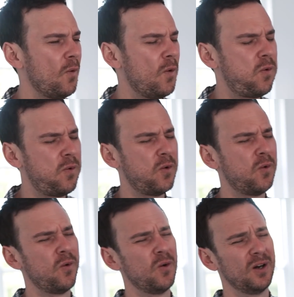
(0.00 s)
Oof.
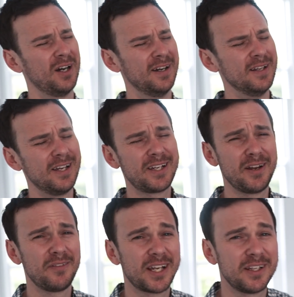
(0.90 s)

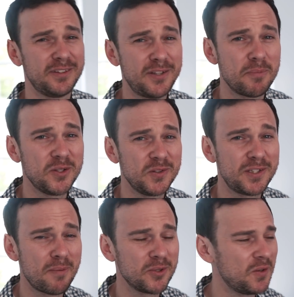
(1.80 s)
Kind of like a
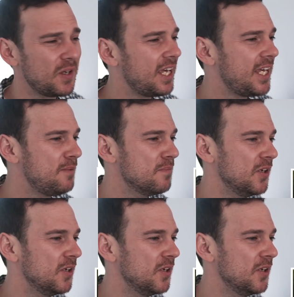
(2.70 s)
WWE